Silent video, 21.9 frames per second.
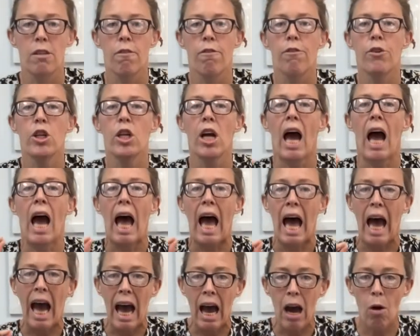for
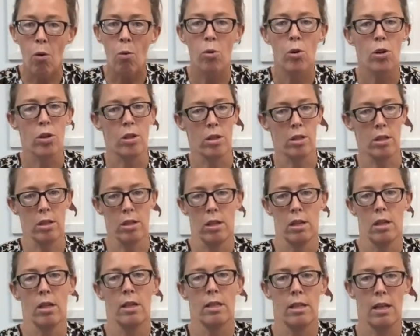
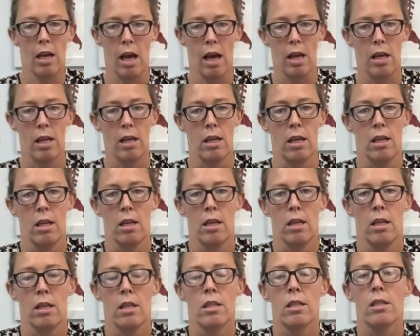hours a day,
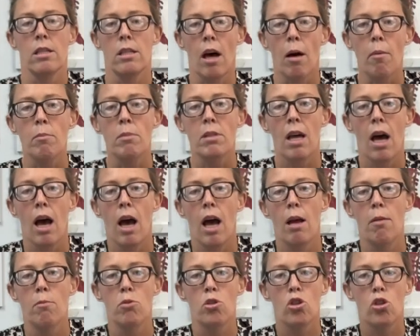
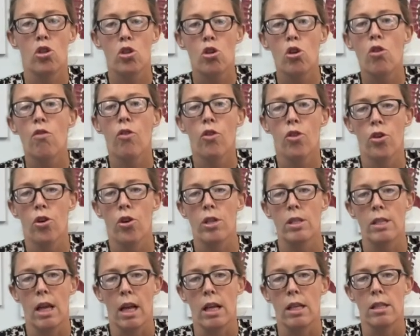sometimes 2 for 30
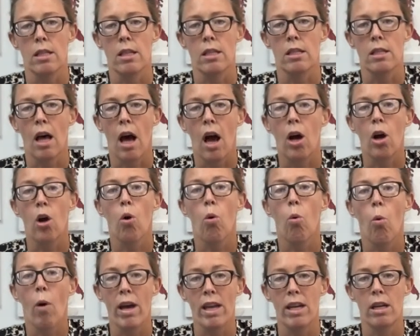seconds is not
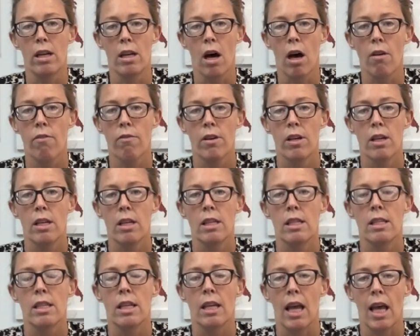quite enough
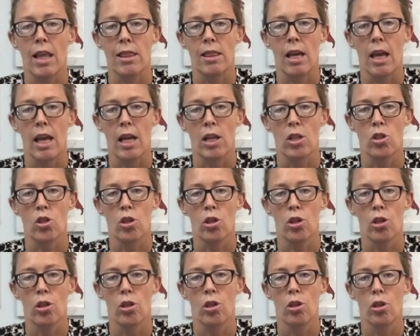to get the
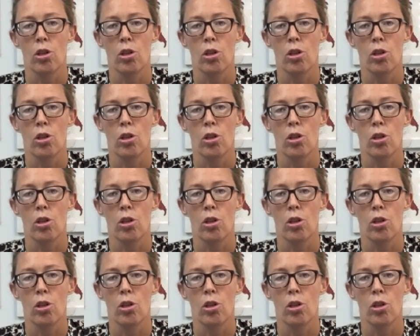answer